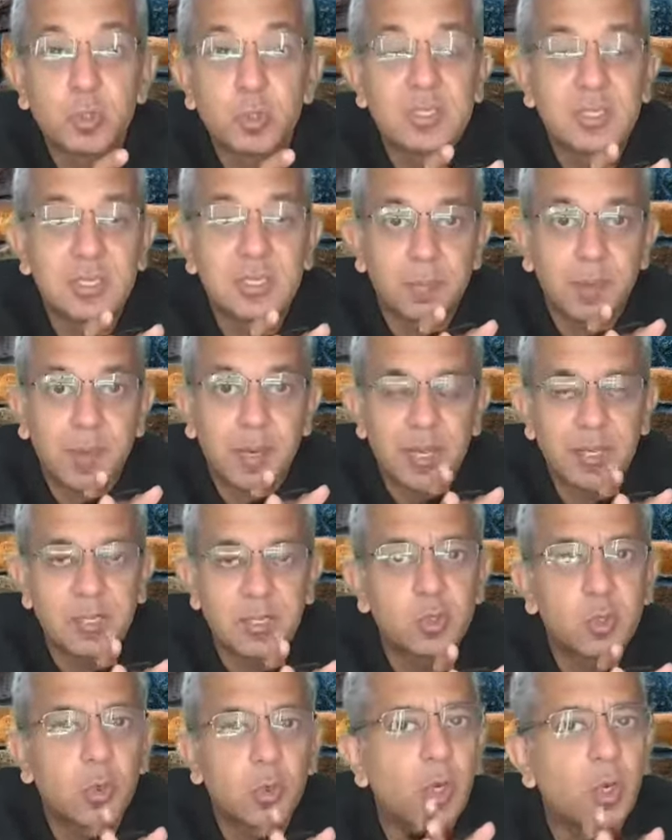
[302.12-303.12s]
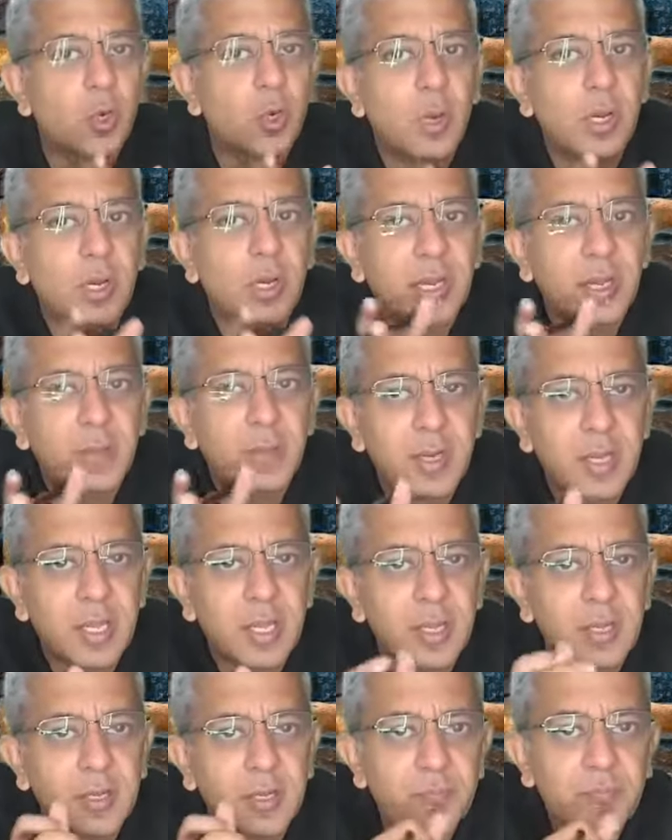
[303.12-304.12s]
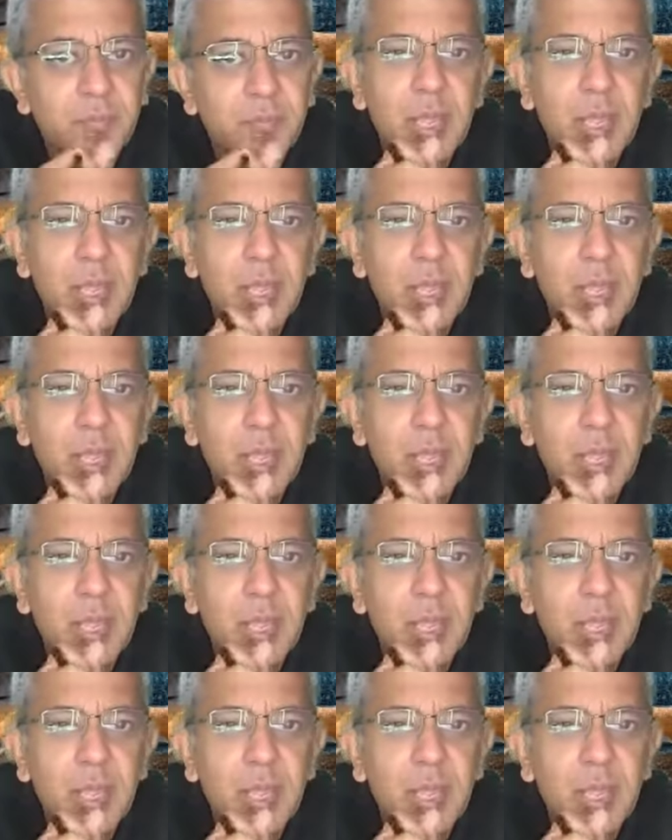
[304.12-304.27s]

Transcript: supply us good quality material.